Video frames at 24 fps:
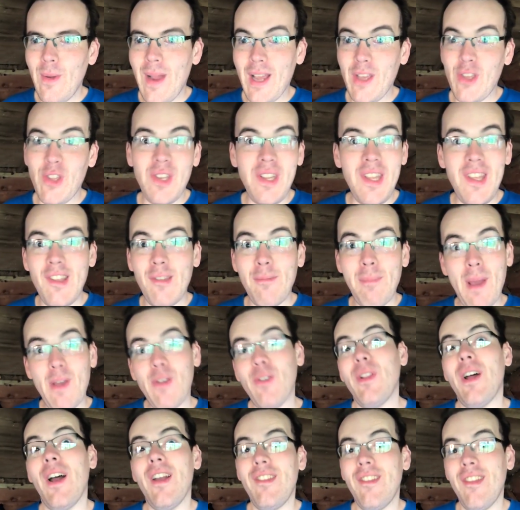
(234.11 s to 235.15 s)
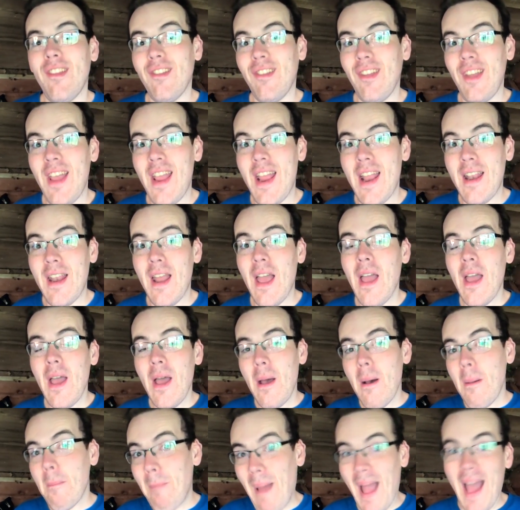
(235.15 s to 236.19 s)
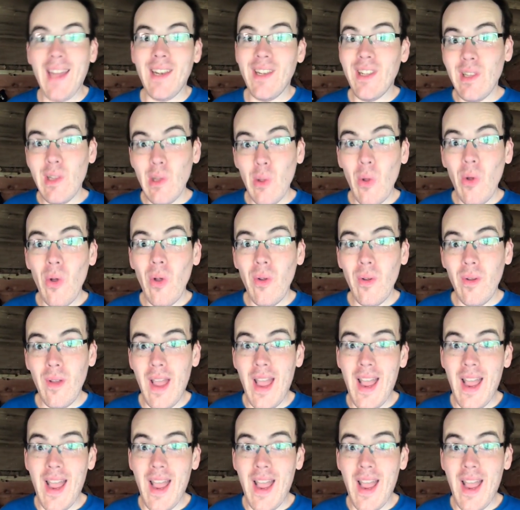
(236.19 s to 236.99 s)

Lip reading: actually specializes in patent law,